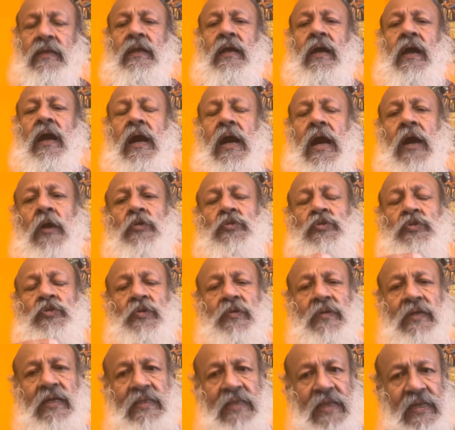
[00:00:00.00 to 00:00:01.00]
how to
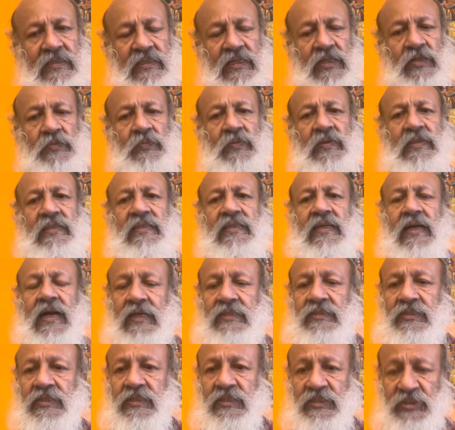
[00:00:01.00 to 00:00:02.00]
connect it with the
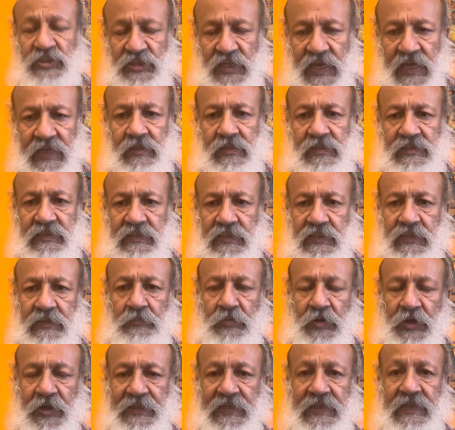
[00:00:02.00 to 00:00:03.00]
other channels in the
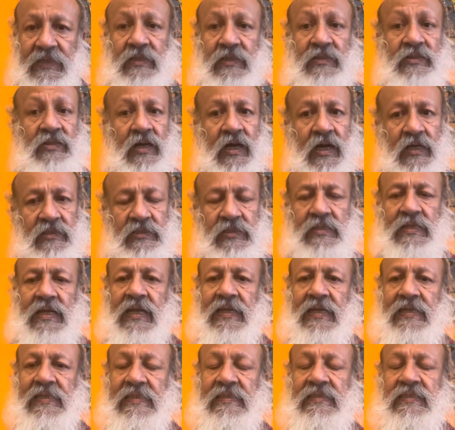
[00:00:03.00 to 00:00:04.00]
body, the other
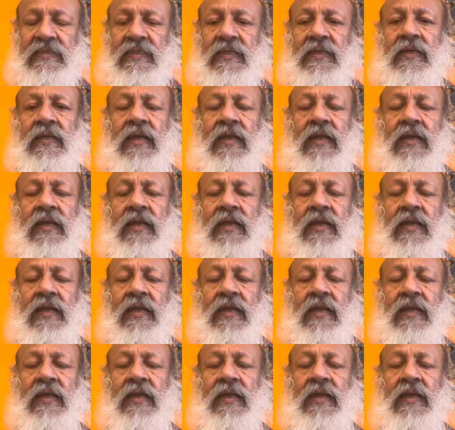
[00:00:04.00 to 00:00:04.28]
nadis,